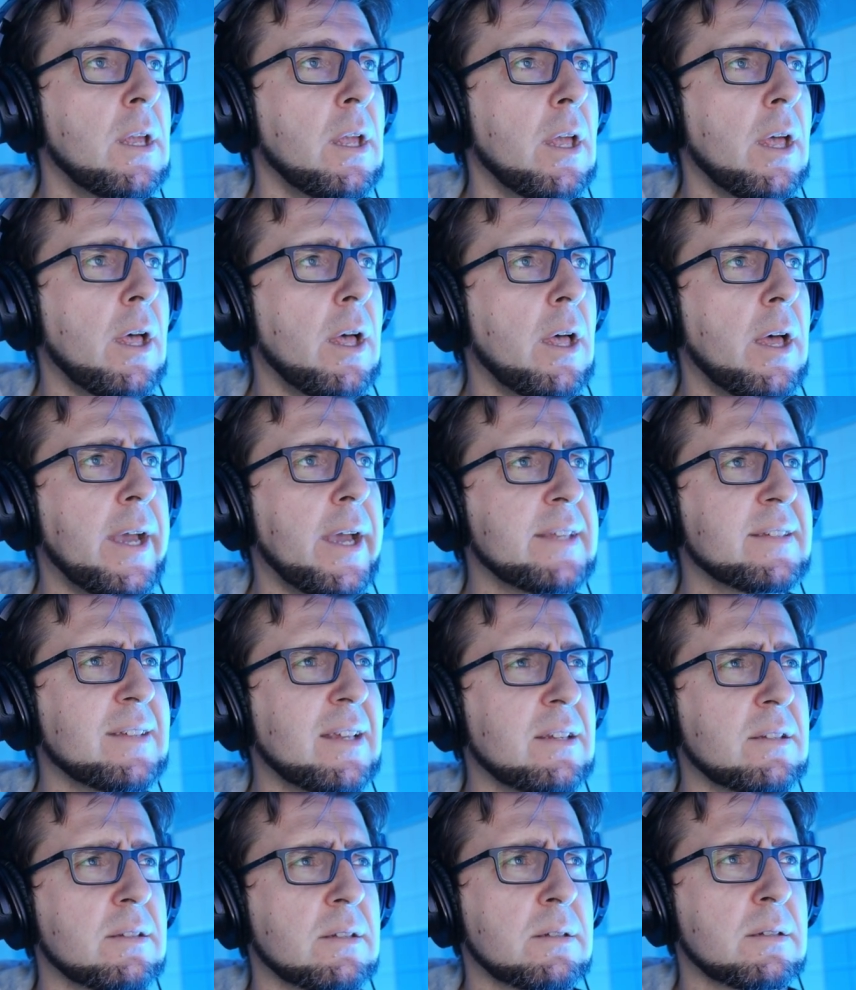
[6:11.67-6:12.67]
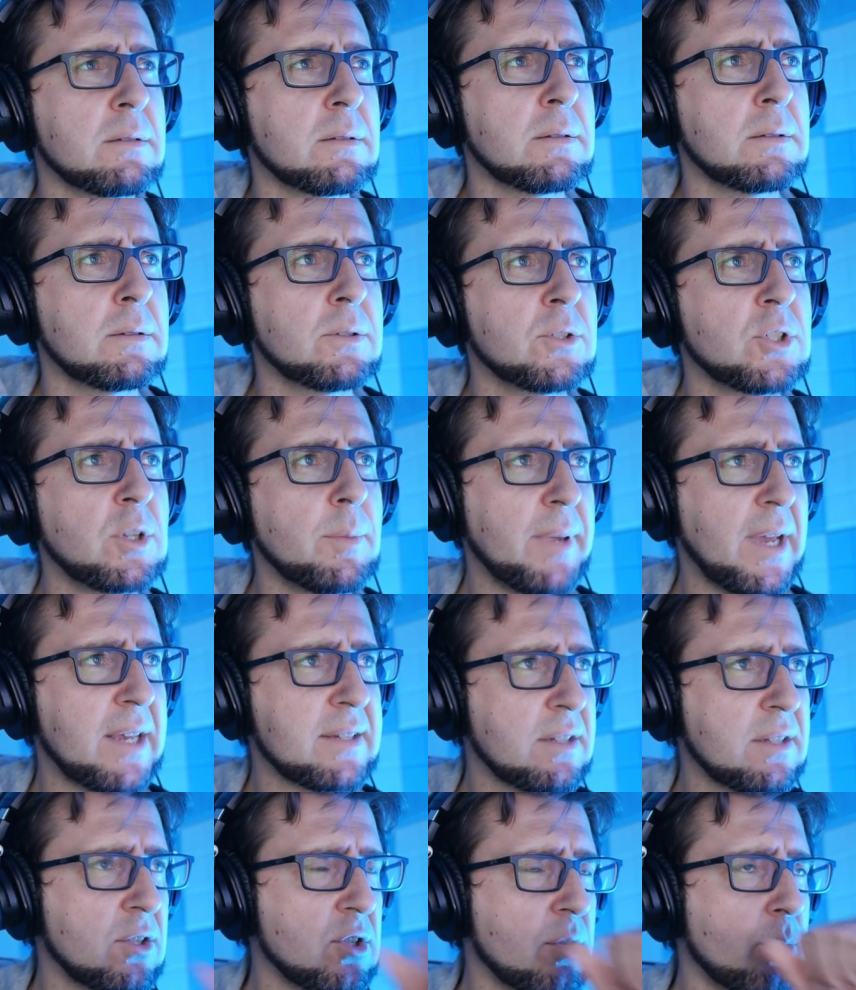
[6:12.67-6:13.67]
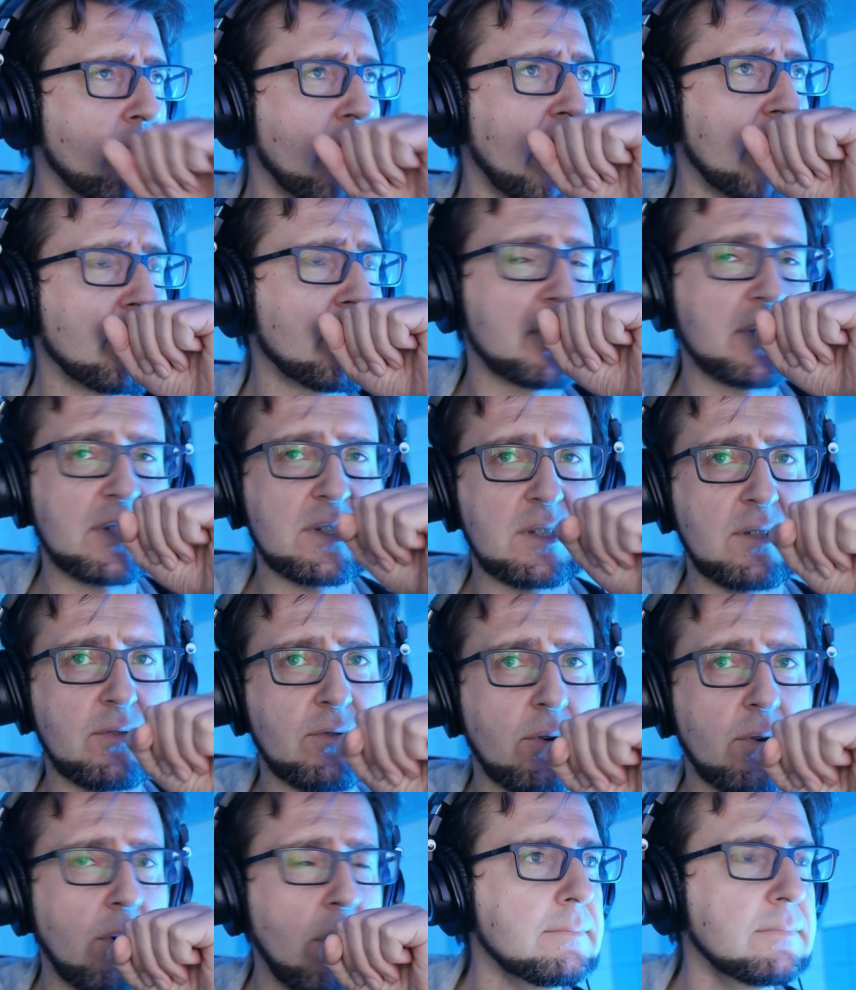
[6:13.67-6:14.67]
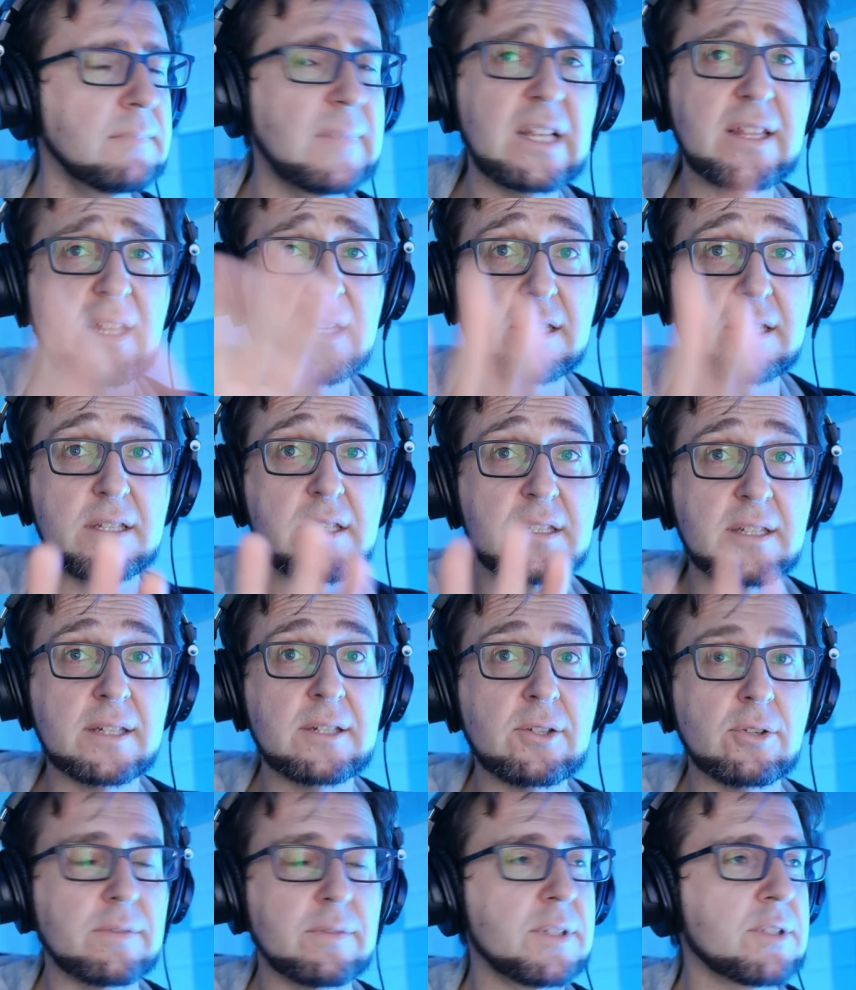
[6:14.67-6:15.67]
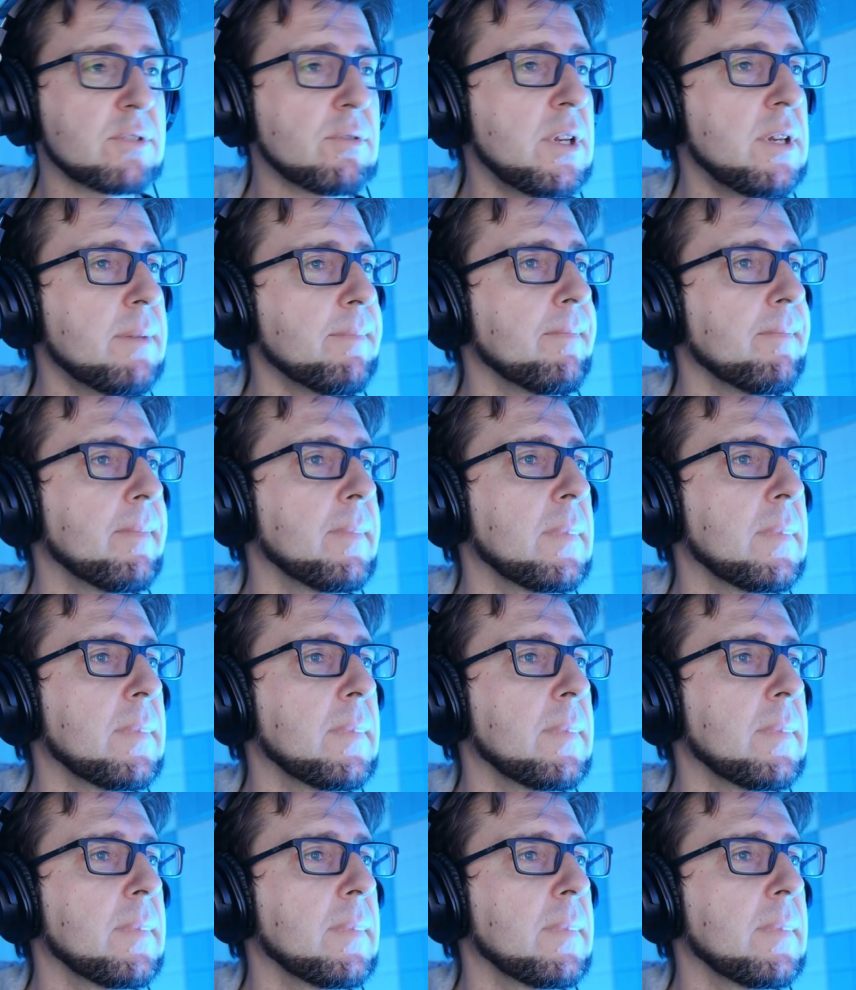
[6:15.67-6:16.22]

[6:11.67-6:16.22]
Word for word: I set ship X and ship Y to 64. And that is the center of the screen.